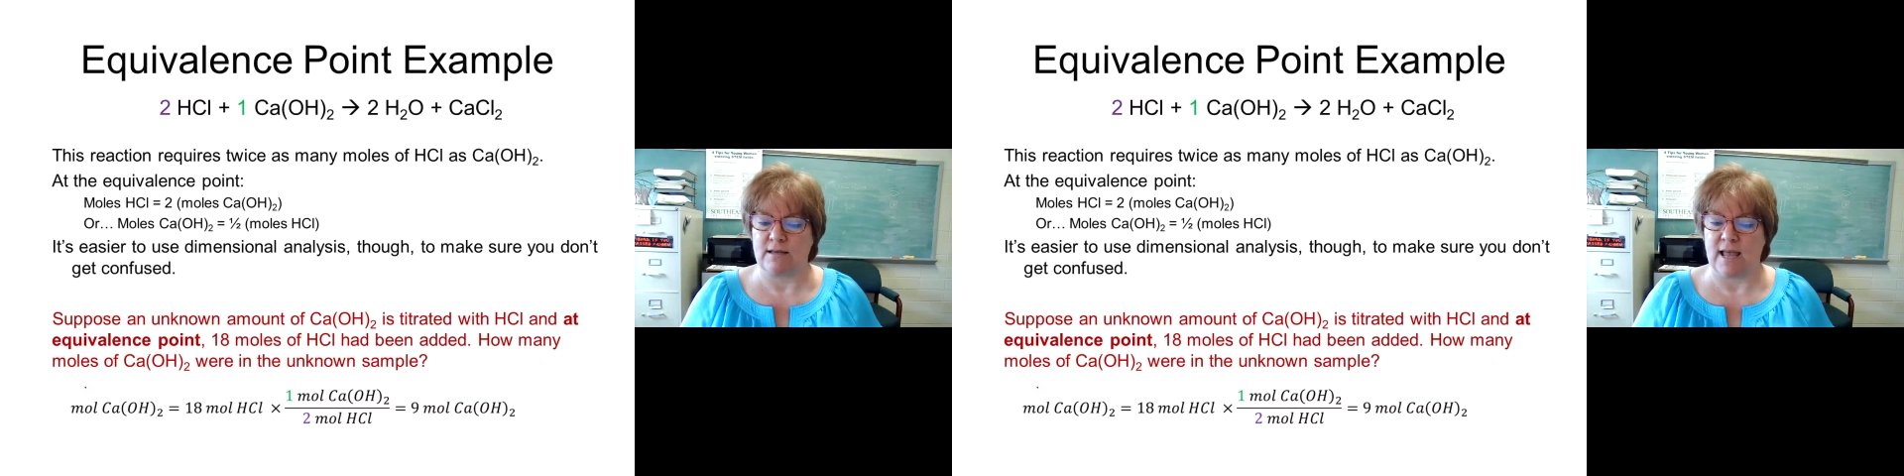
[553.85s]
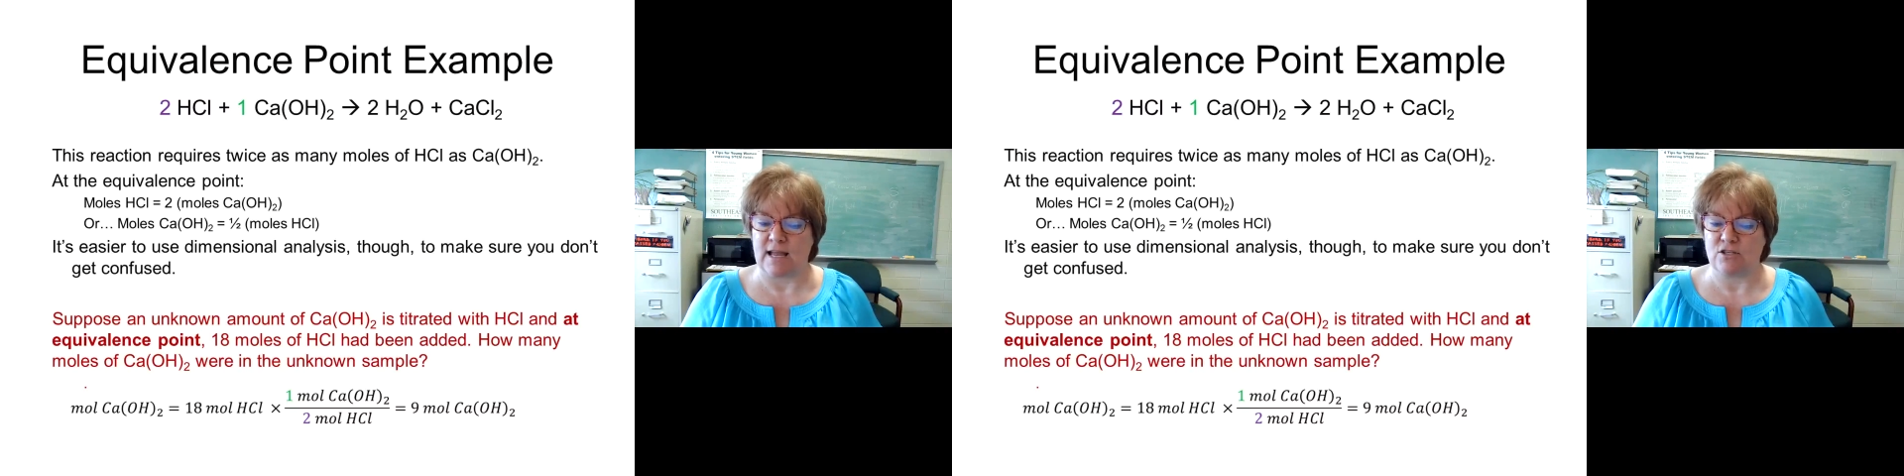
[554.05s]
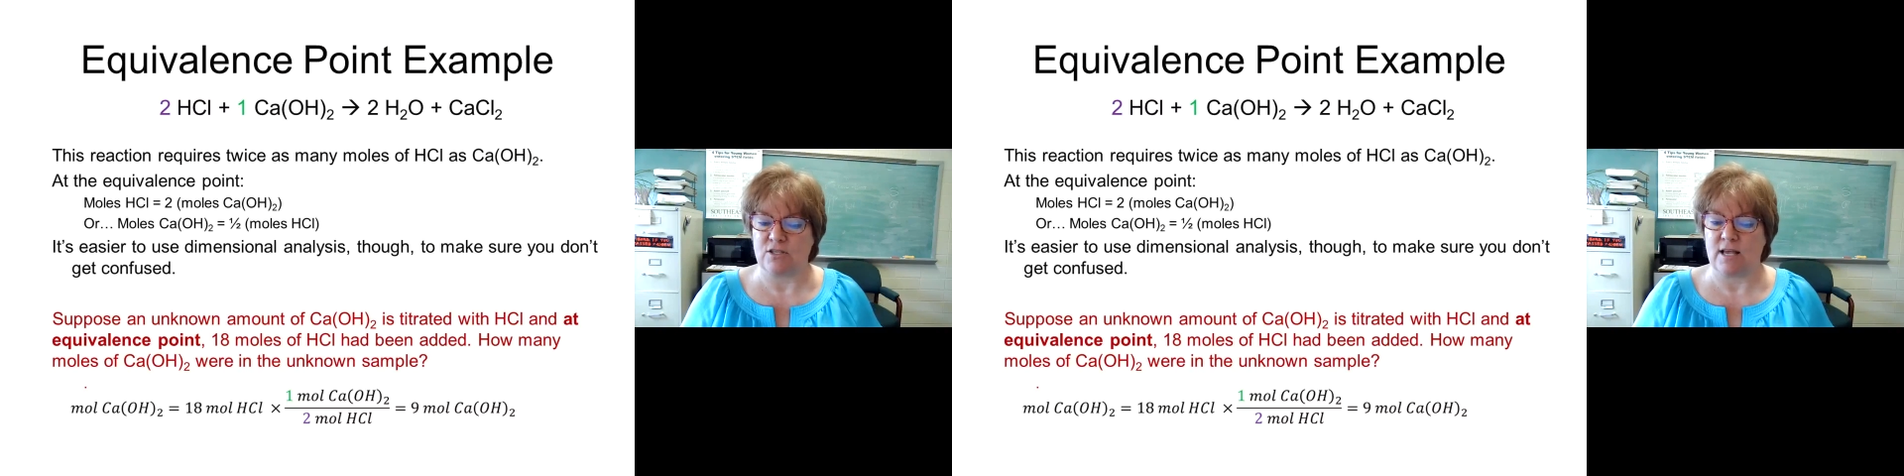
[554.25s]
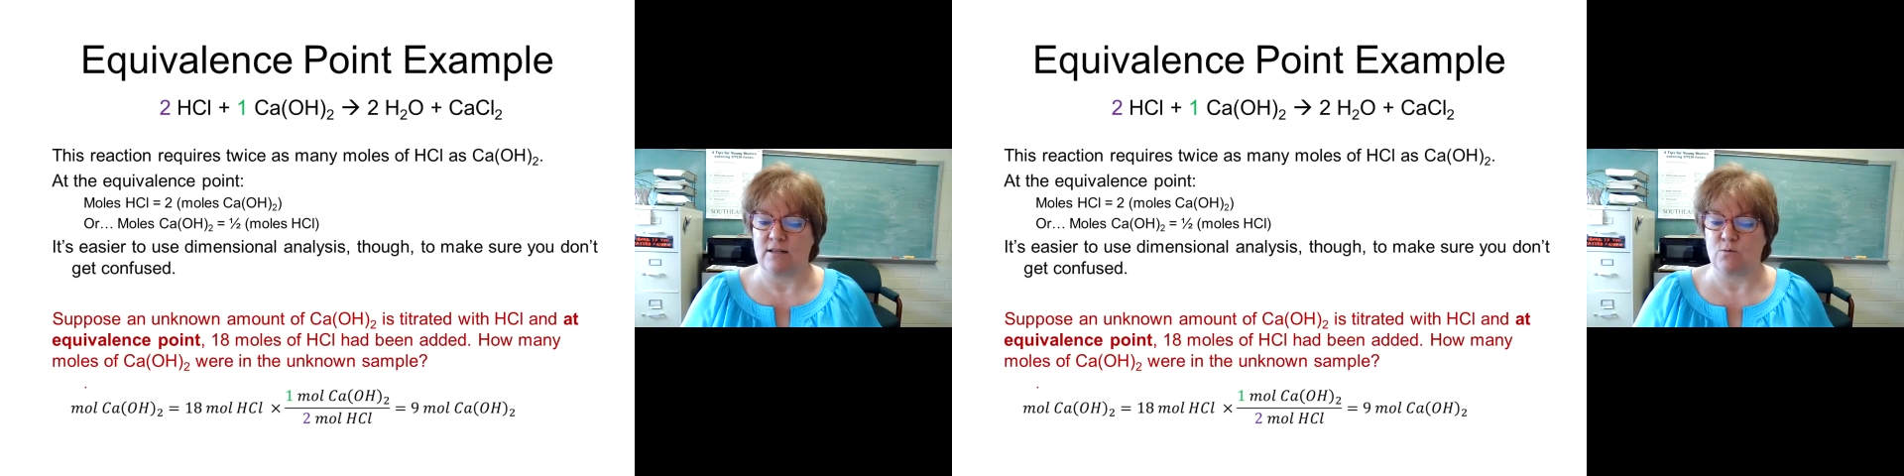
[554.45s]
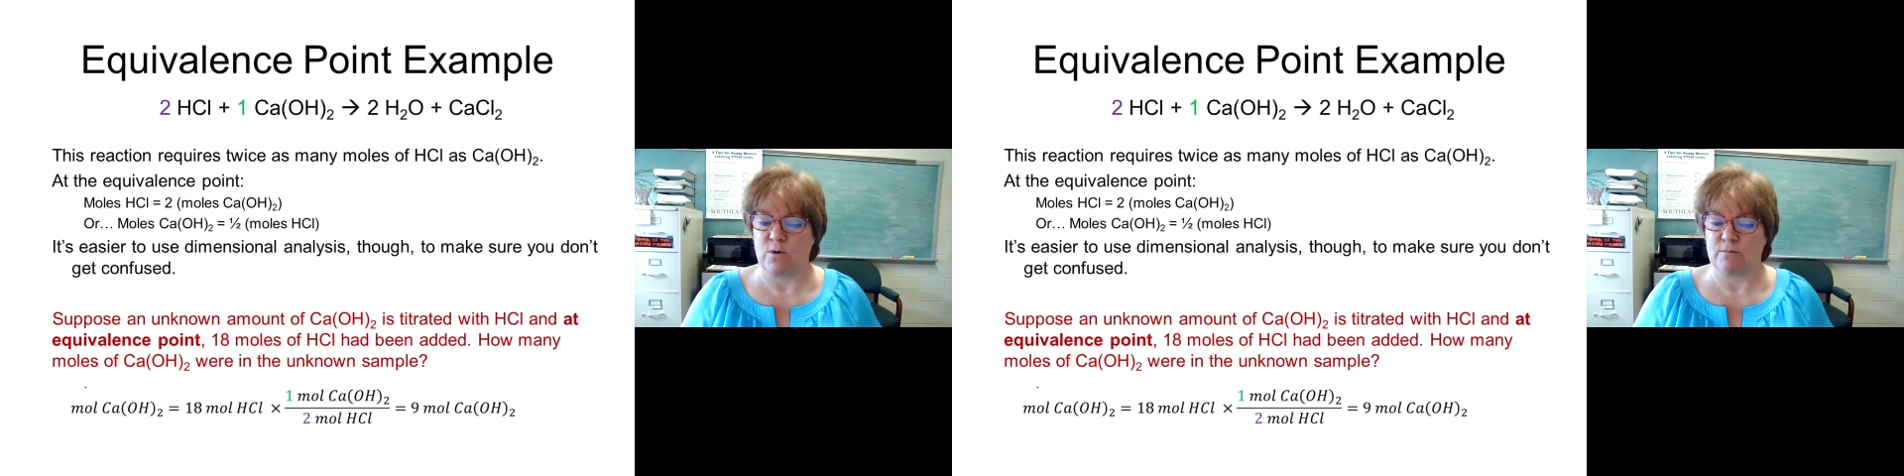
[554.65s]
HCl
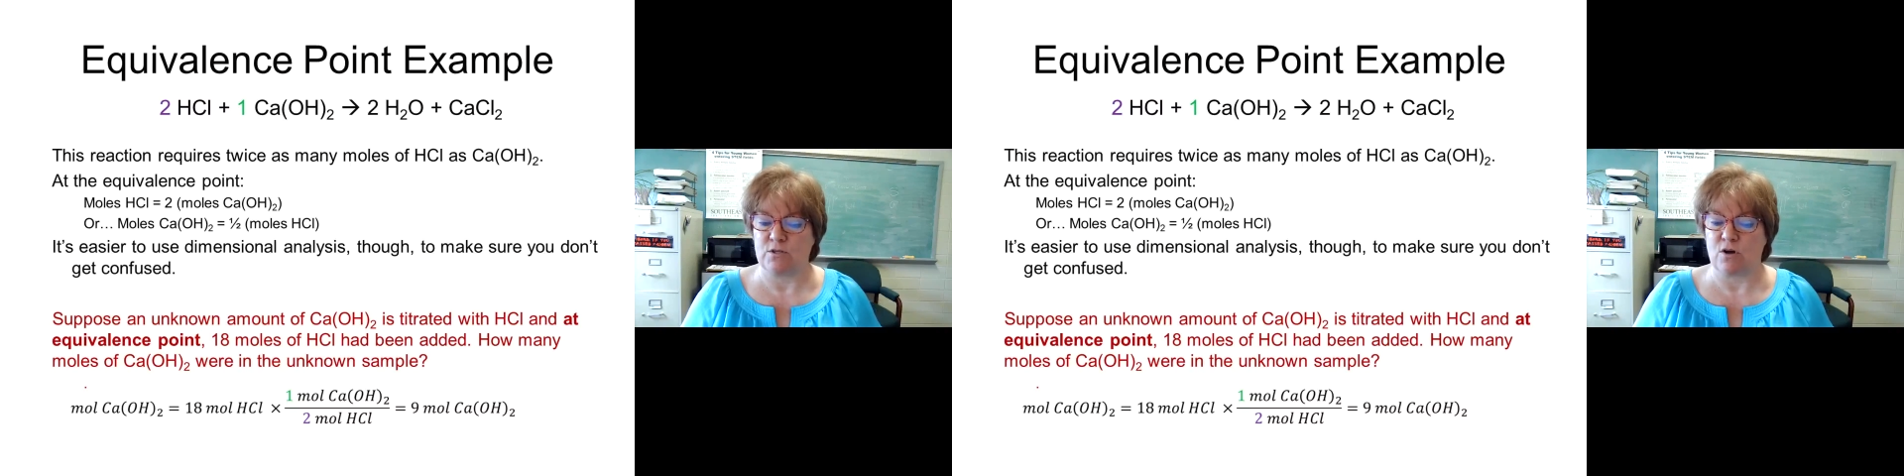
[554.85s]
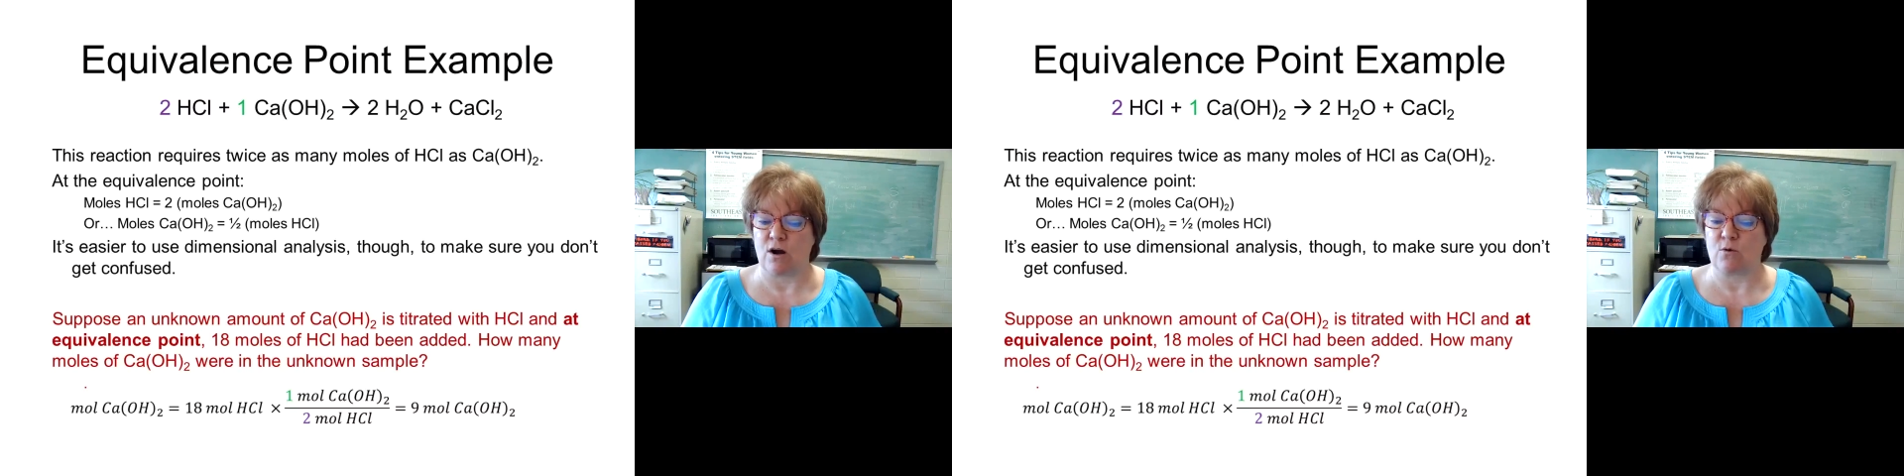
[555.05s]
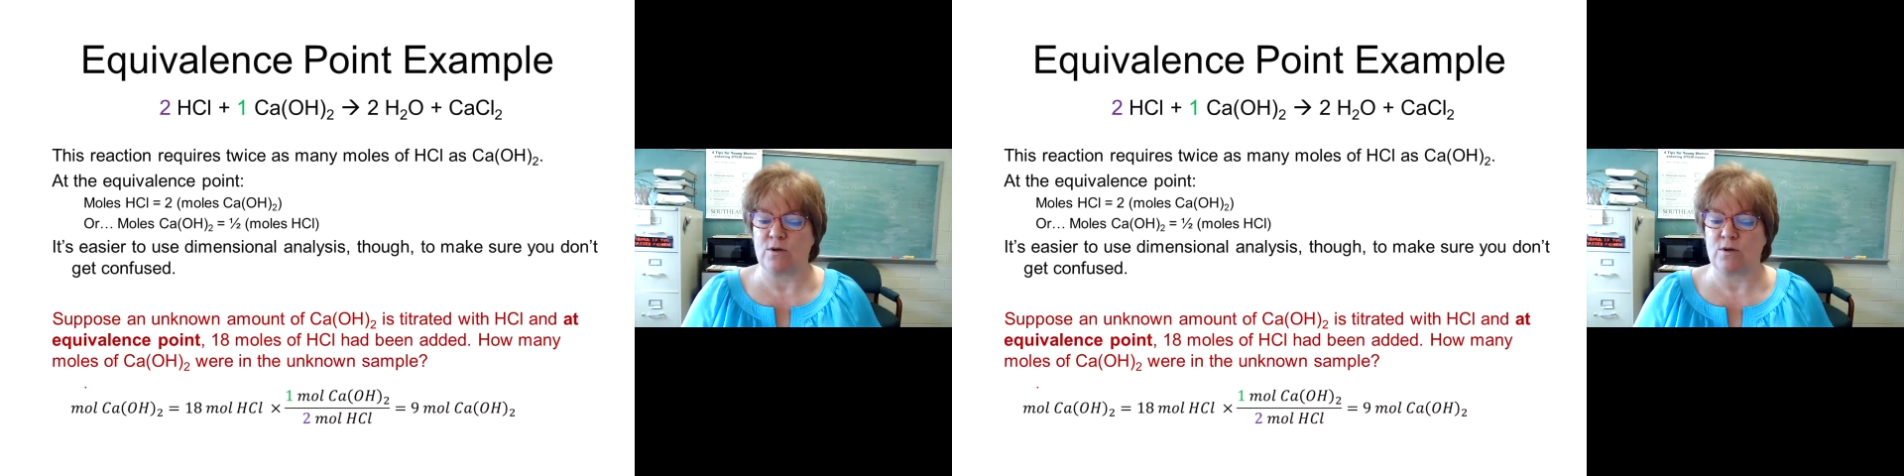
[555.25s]
is what I'm starting with,